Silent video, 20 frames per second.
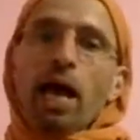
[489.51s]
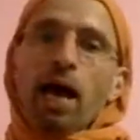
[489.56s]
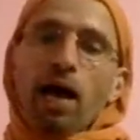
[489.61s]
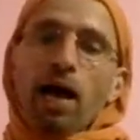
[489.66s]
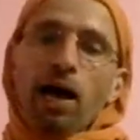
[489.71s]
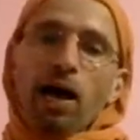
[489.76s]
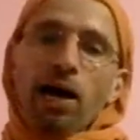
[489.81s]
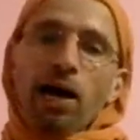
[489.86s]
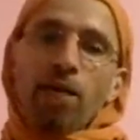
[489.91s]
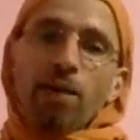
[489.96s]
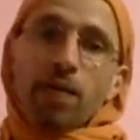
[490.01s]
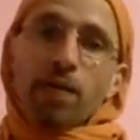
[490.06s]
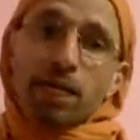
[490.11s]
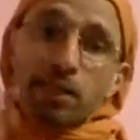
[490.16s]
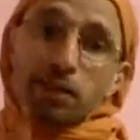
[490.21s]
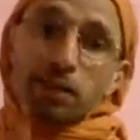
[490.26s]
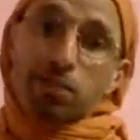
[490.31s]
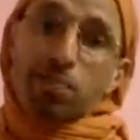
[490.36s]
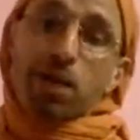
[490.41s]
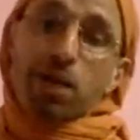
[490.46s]

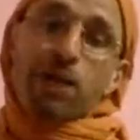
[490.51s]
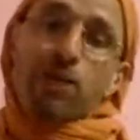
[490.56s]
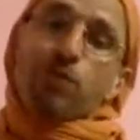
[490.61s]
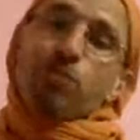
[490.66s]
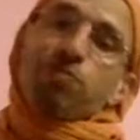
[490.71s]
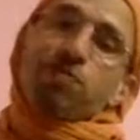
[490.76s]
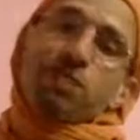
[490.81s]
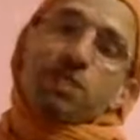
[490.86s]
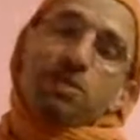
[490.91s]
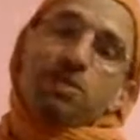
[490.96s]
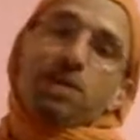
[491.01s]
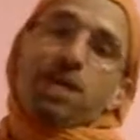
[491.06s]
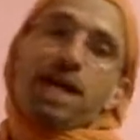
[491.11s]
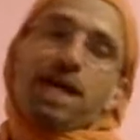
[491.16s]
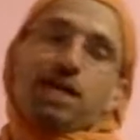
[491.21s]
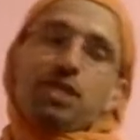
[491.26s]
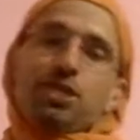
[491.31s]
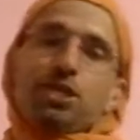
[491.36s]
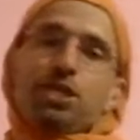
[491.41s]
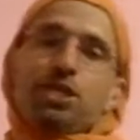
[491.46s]
Another part of that
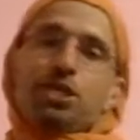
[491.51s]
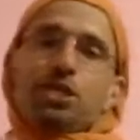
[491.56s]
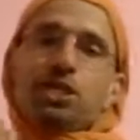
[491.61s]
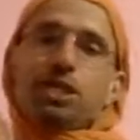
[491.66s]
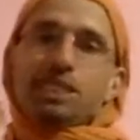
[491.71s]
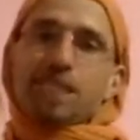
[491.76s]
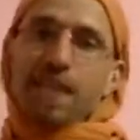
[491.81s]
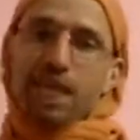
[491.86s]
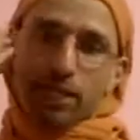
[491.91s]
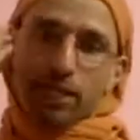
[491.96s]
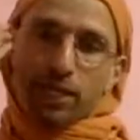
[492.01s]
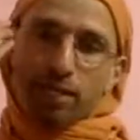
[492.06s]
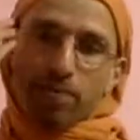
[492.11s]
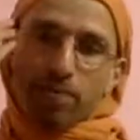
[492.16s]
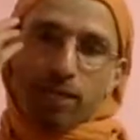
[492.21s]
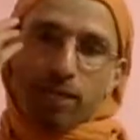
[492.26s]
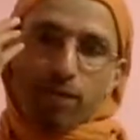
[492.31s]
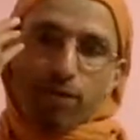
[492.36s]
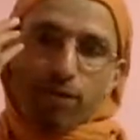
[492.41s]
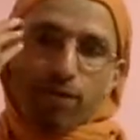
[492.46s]
relaxation is actually
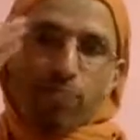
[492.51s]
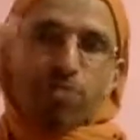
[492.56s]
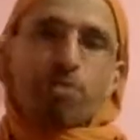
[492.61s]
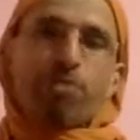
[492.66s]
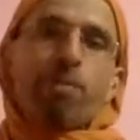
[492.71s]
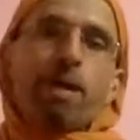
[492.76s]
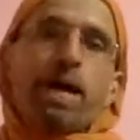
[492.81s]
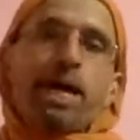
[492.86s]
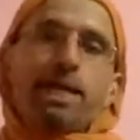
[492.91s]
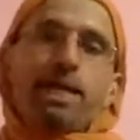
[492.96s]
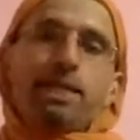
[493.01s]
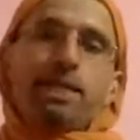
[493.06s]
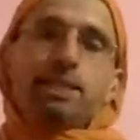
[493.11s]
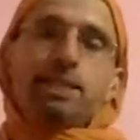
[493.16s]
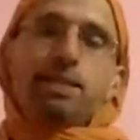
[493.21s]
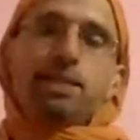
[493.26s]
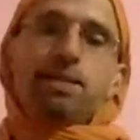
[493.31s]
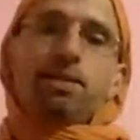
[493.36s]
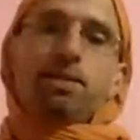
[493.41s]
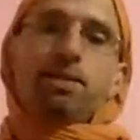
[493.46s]
at the level of the
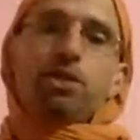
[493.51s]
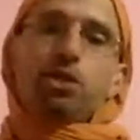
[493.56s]
mind.